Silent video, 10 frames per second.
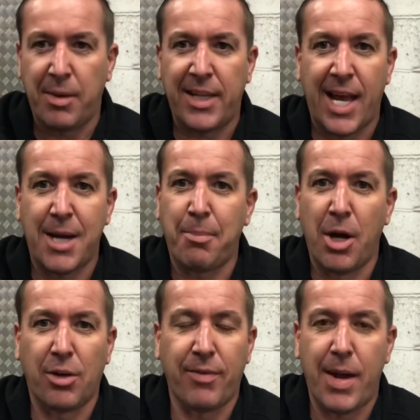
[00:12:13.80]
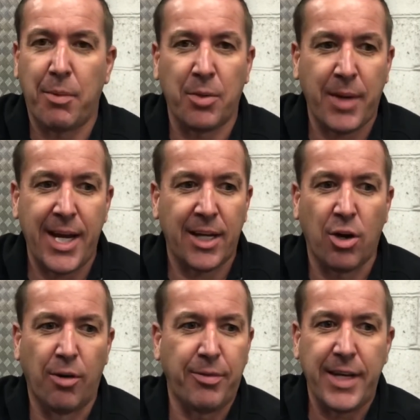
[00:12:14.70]
down the burger van when I'm getting a
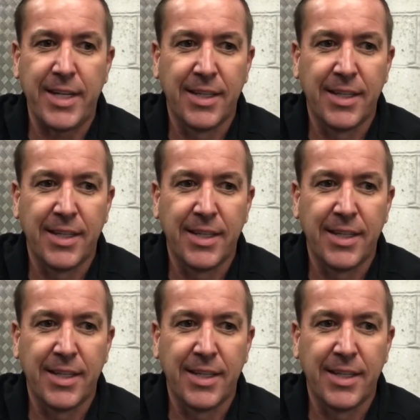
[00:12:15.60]
coffee,